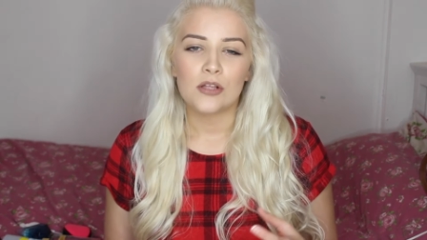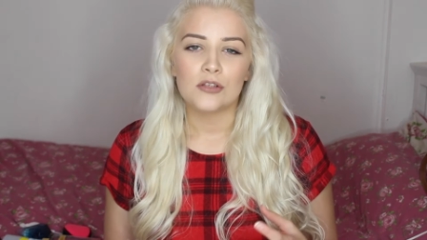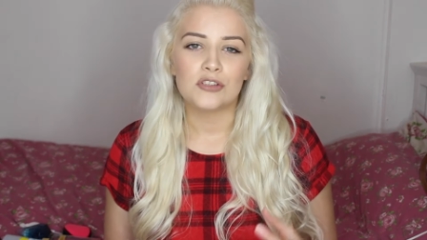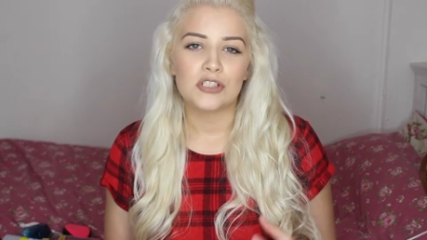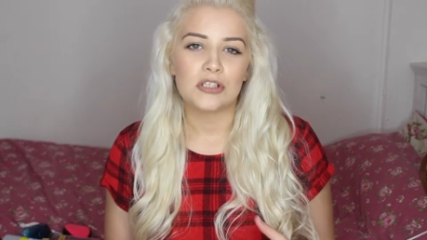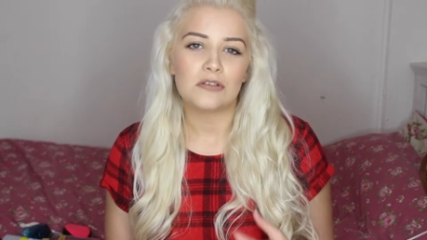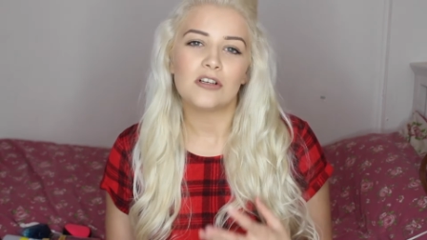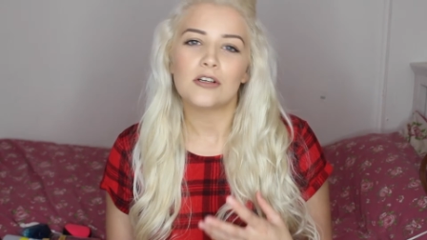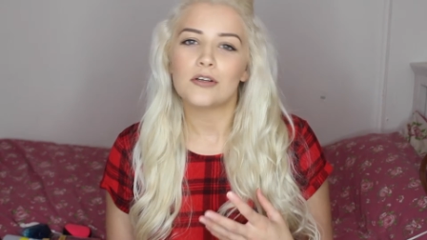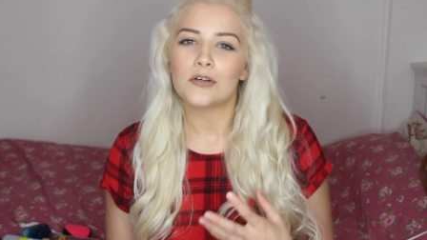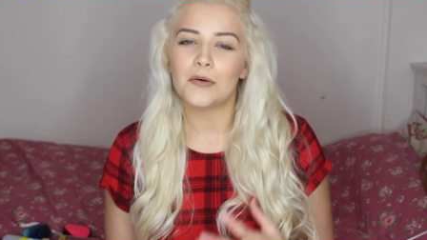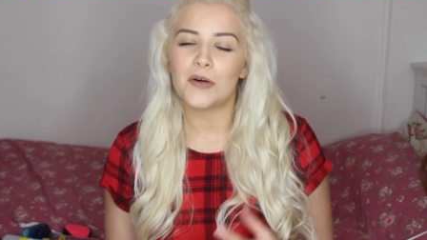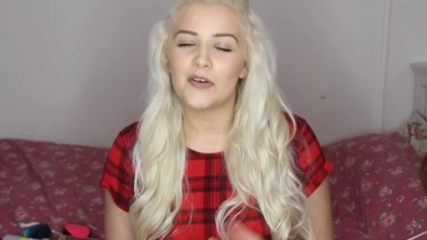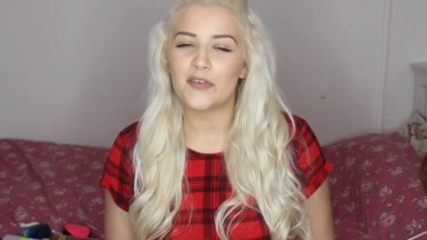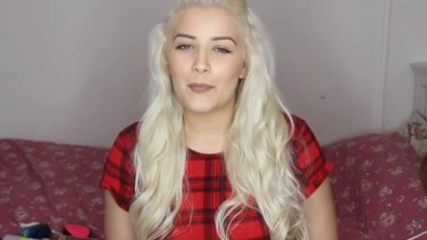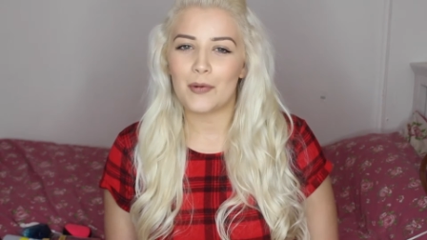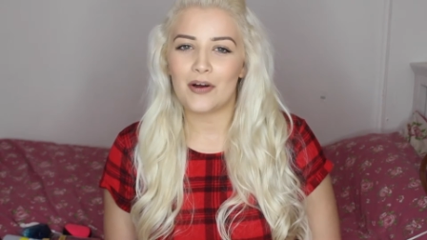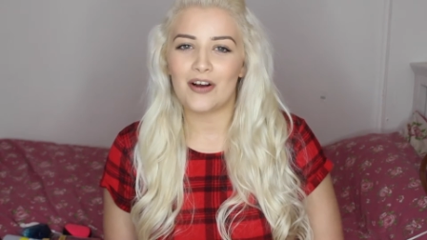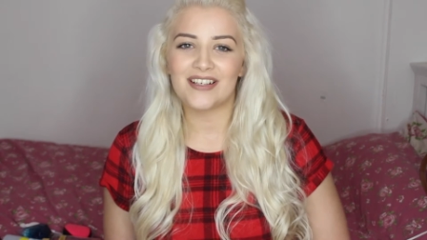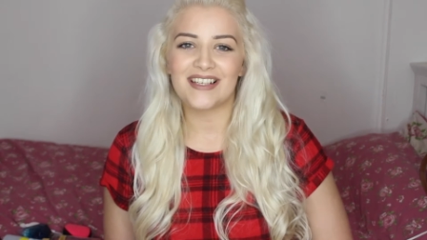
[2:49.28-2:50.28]
Do not go
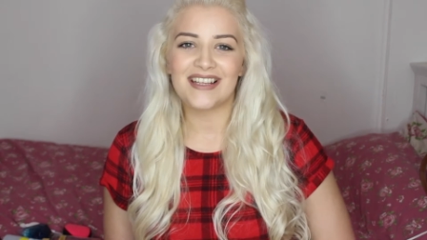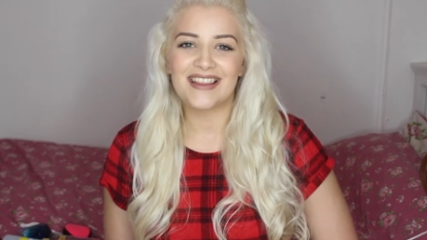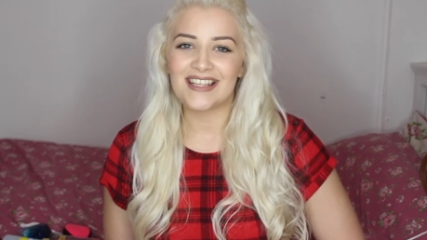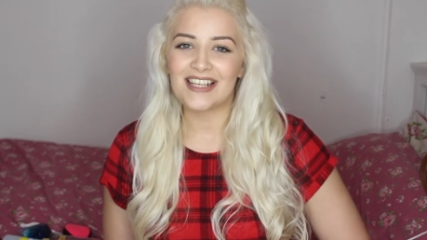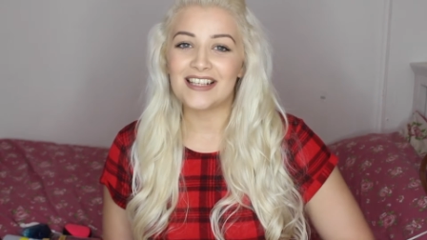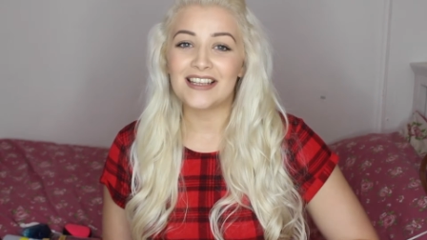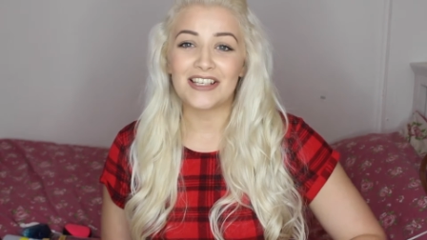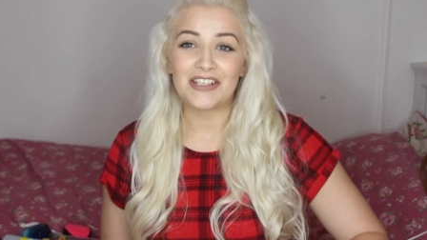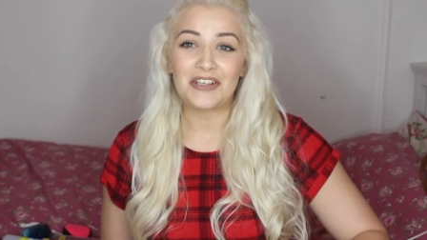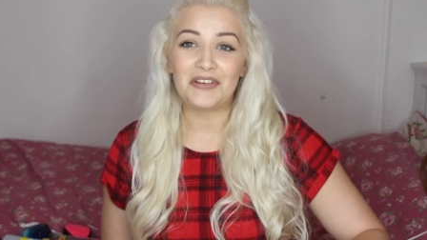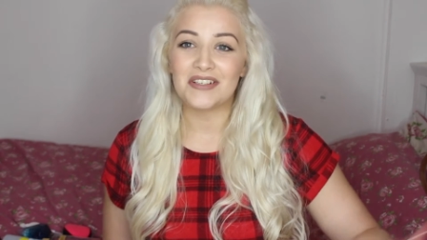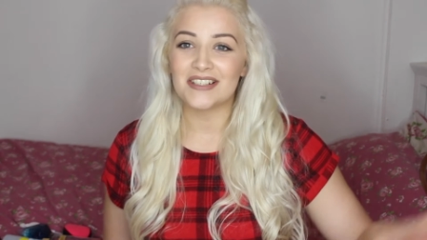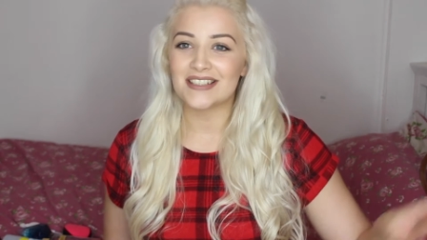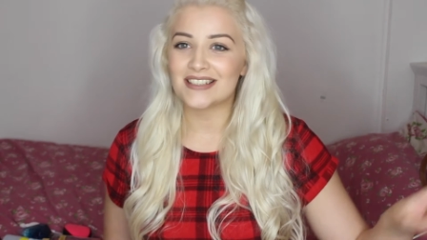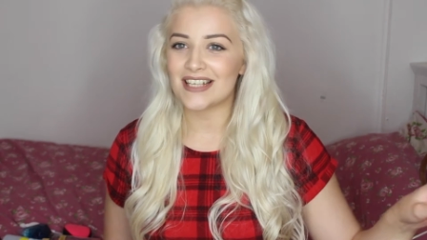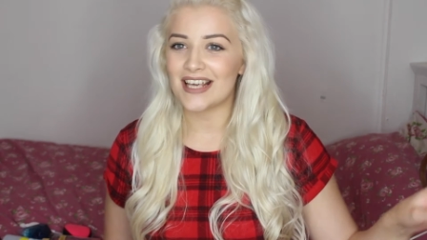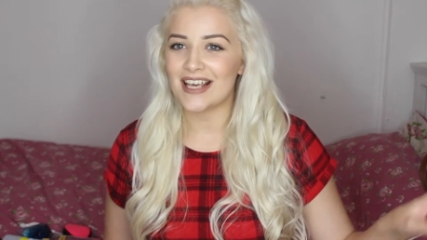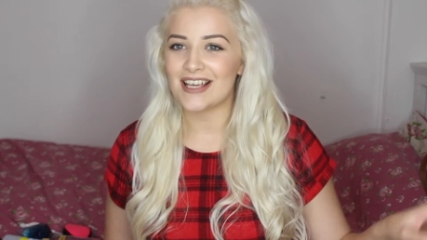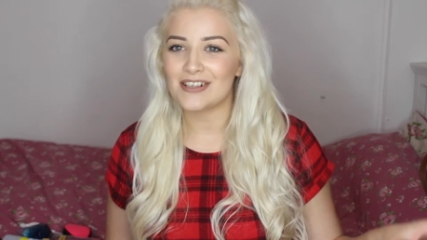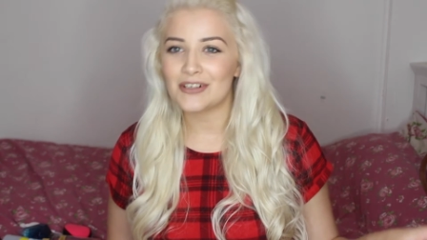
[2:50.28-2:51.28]
overboard and think that you need
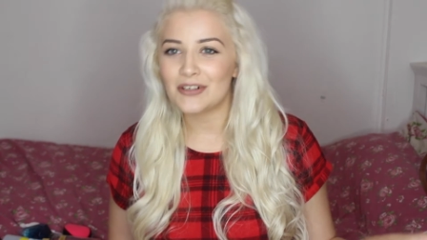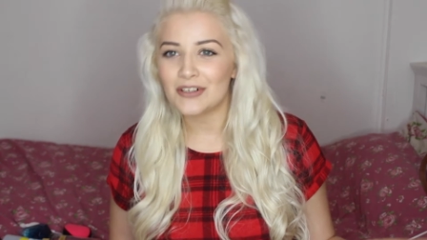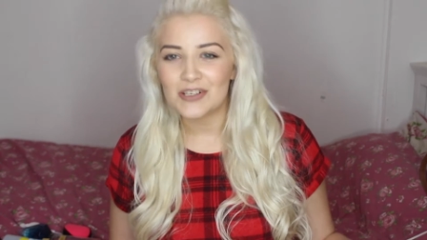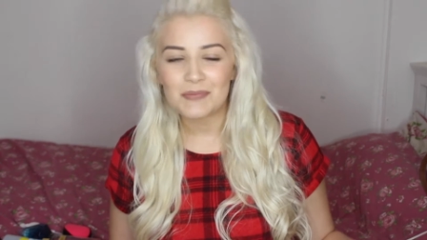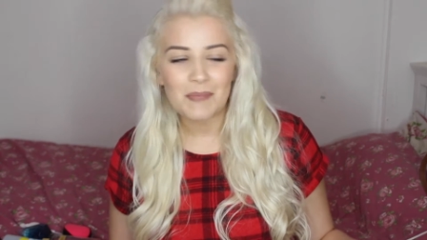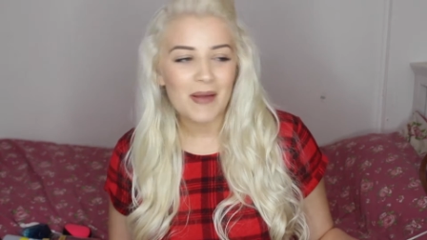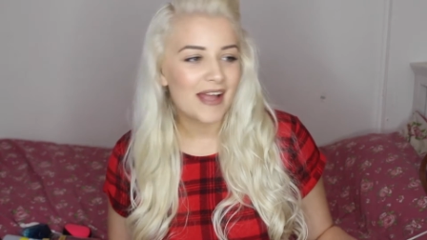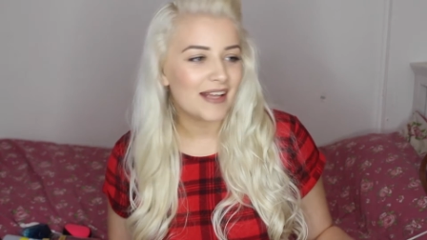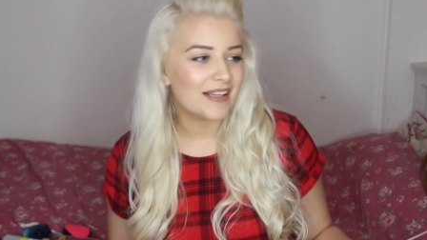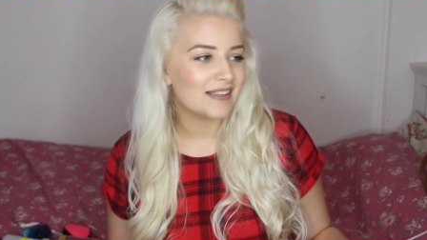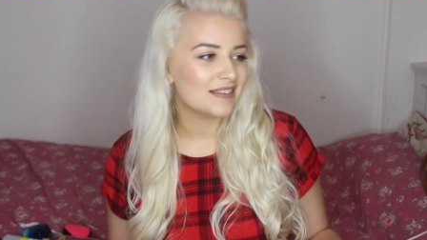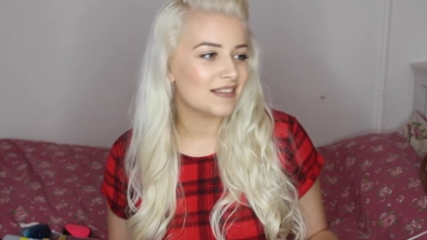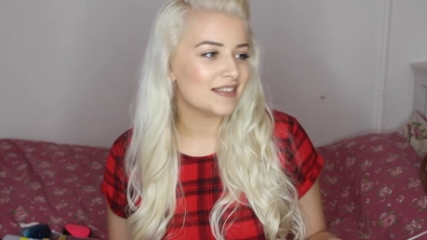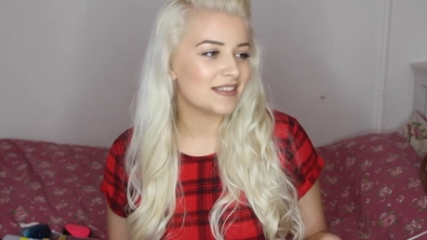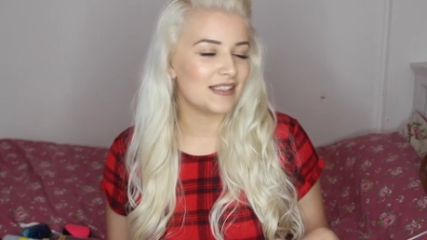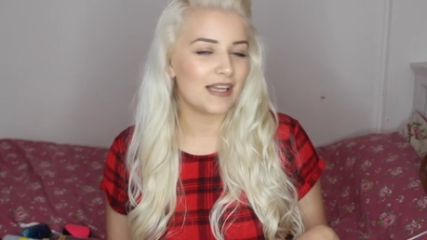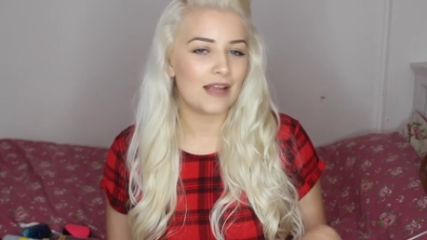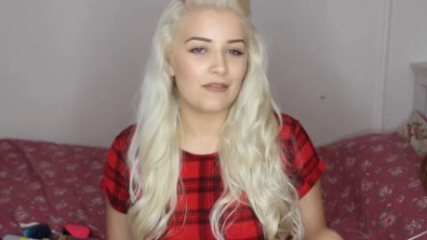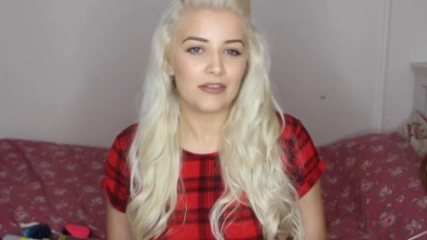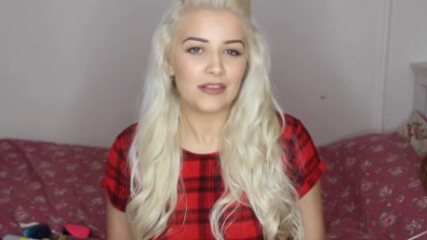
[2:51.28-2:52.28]
to take coloured pens
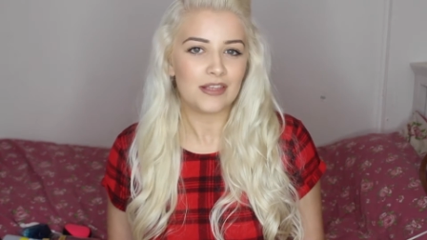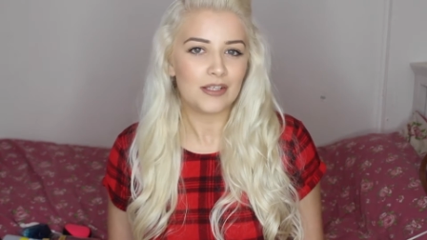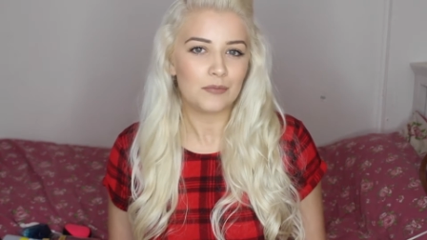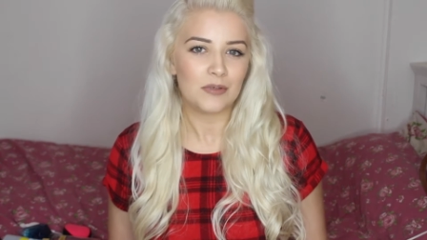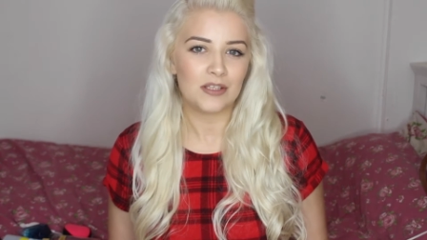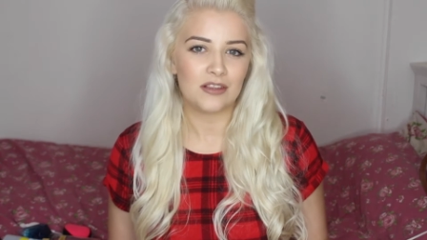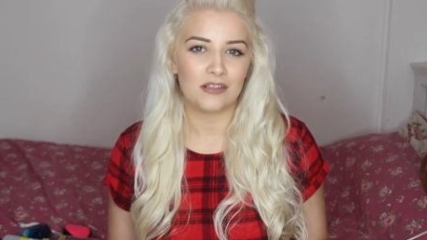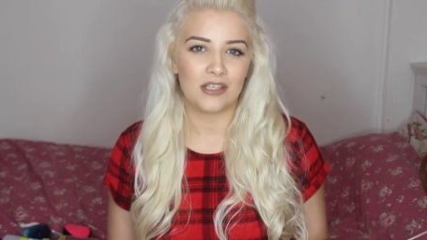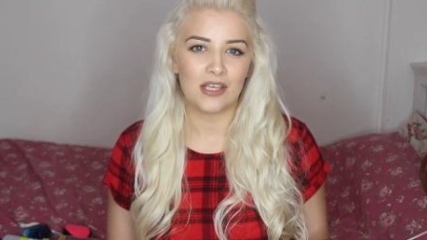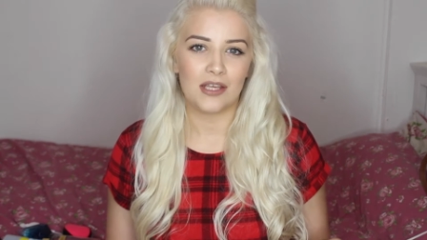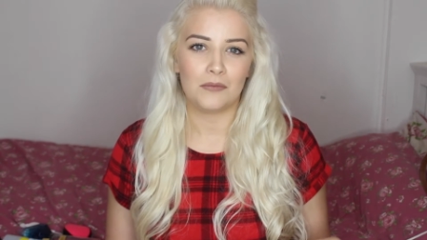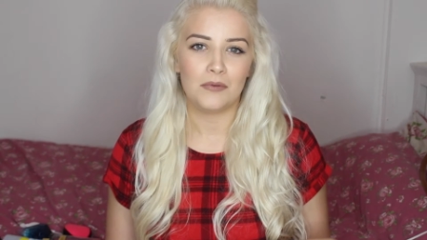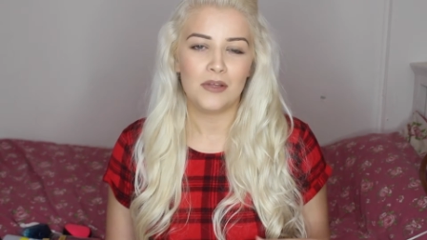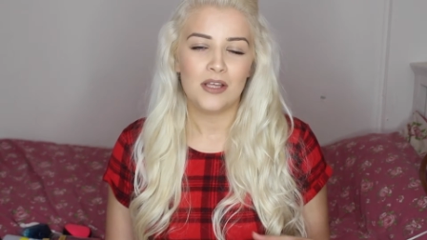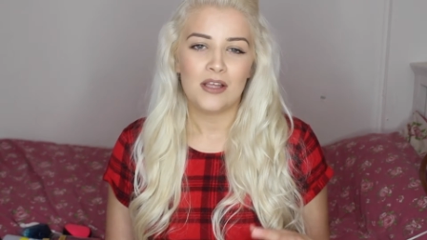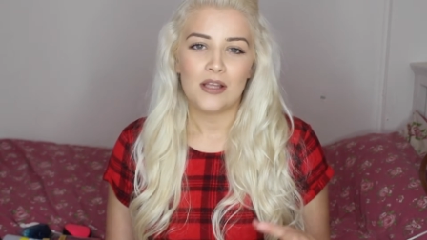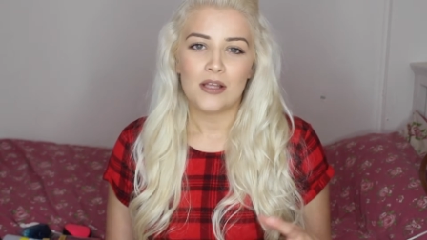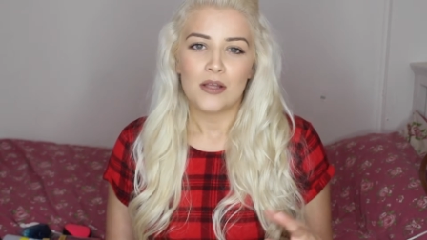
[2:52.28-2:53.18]
and everything with you.